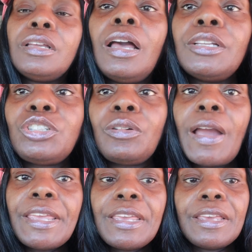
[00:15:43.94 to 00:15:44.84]
Uh,
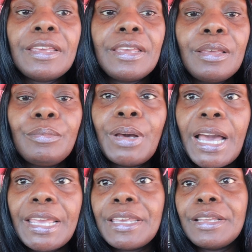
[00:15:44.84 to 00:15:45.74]
try it,
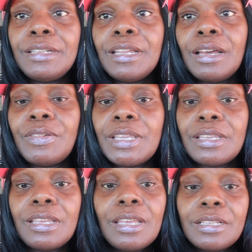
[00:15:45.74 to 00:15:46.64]
buy it, love it,
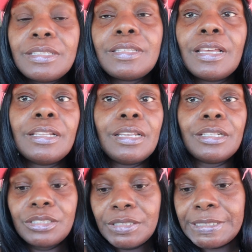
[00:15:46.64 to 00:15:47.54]
sell it.
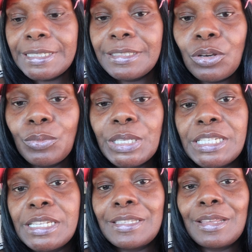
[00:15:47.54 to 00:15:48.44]
She told me
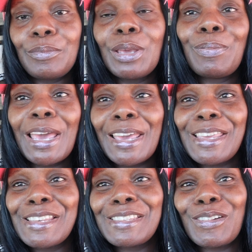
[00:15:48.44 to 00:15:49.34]
she sent me a
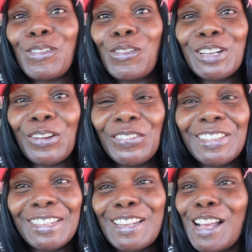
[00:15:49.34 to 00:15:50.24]
package, so I'm going to go
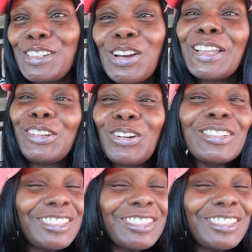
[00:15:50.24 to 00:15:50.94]
get it. Y'all know I get all